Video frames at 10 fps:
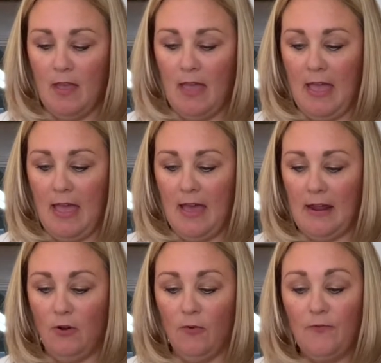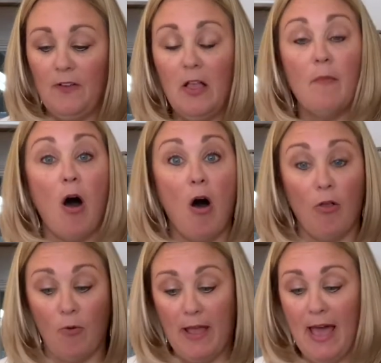And I don't fill them all
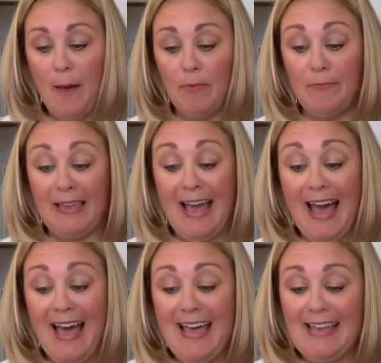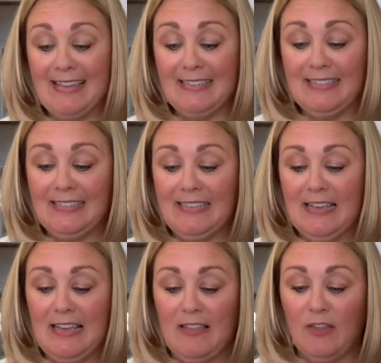the way up because
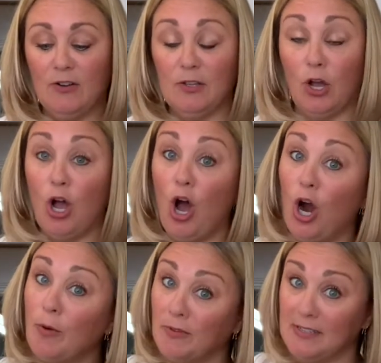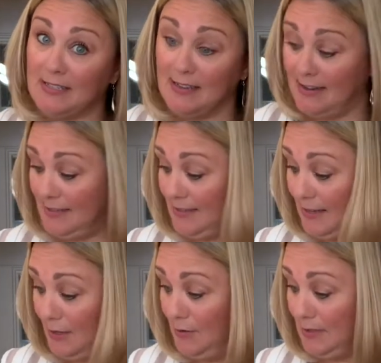there's a caramel sauce
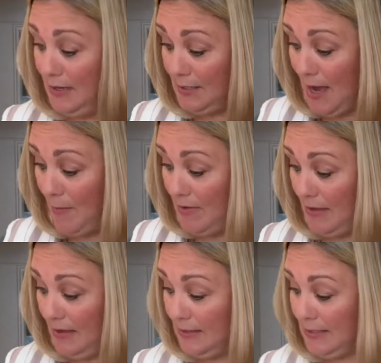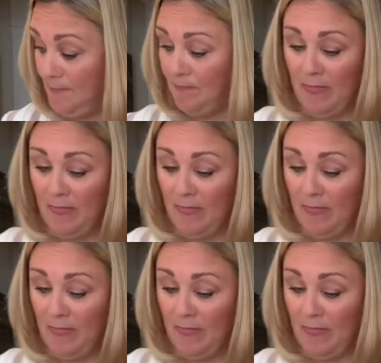that goes on top of these.